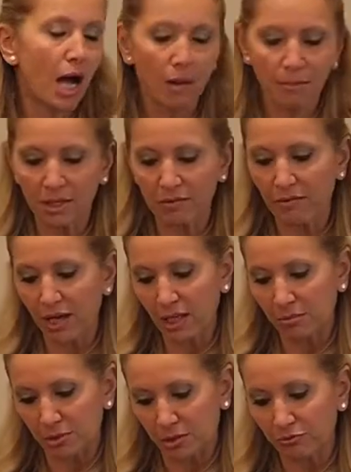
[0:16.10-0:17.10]
copy
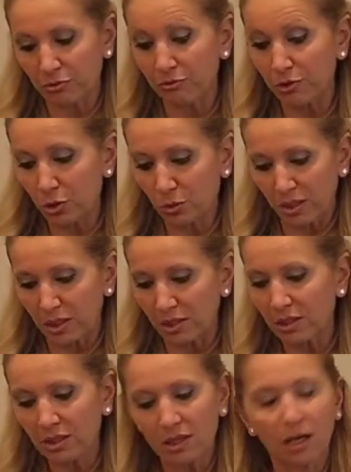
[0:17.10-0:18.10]
available for
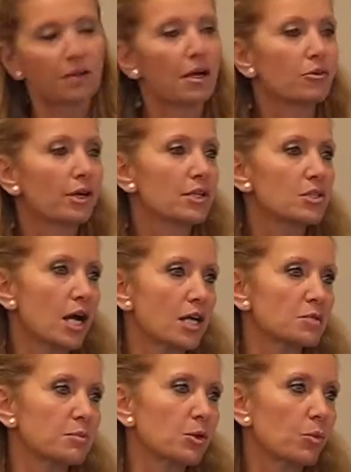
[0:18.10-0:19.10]
viewing on our Greenwich
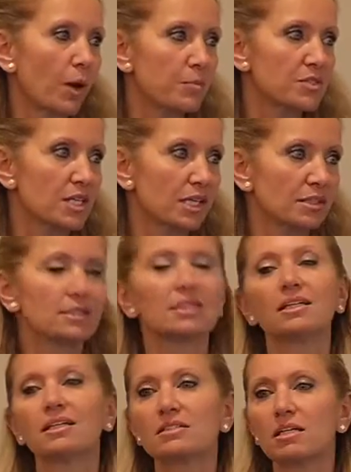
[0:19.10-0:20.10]
Hospital website,
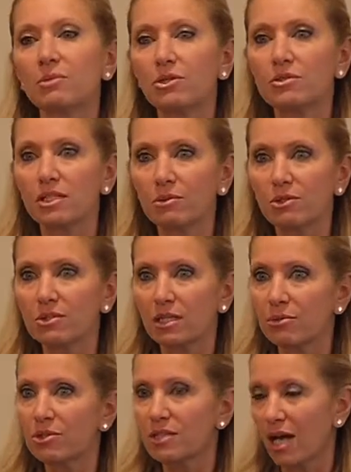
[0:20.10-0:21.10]

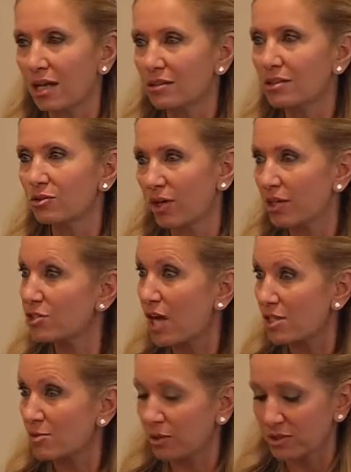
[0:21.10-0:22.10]

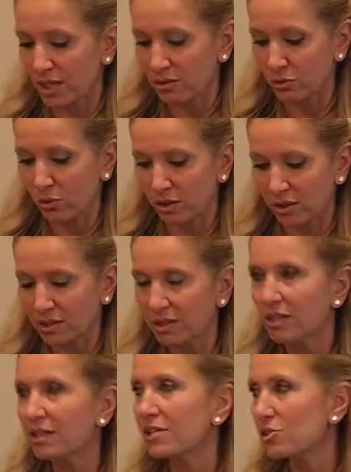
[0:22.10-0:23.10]
www.greenwichhospital.org,
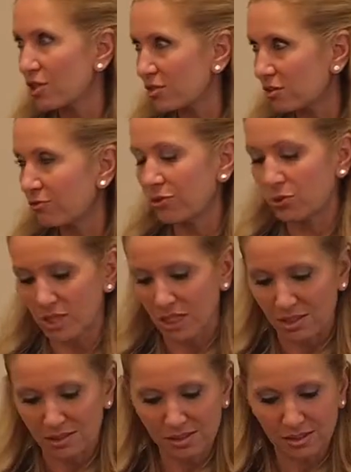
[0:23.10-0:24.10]
in just a few
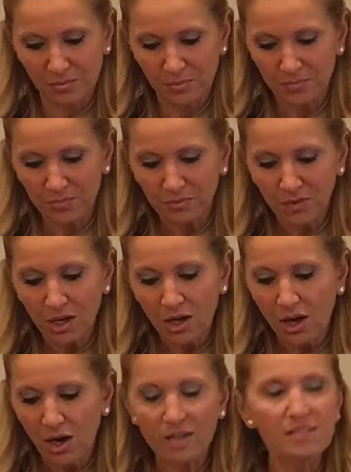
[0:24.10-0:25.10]
days.
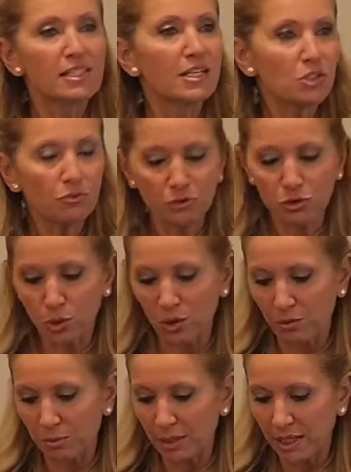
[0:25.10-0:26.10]
Our Center for
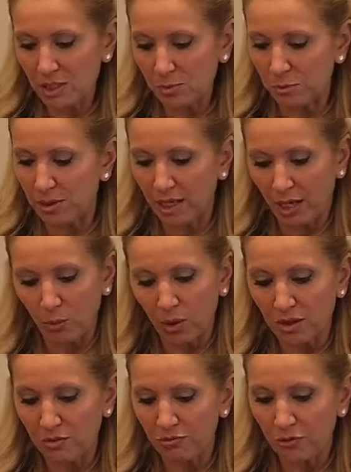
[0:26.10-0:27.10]
Joint Replacement became one
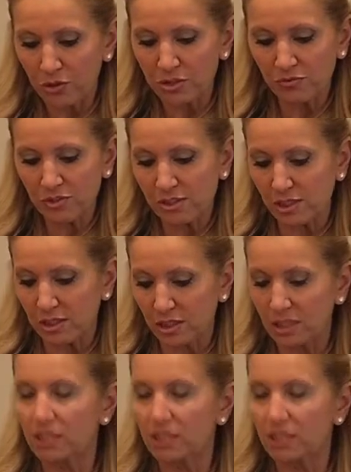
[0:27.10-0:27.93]
of the first facilities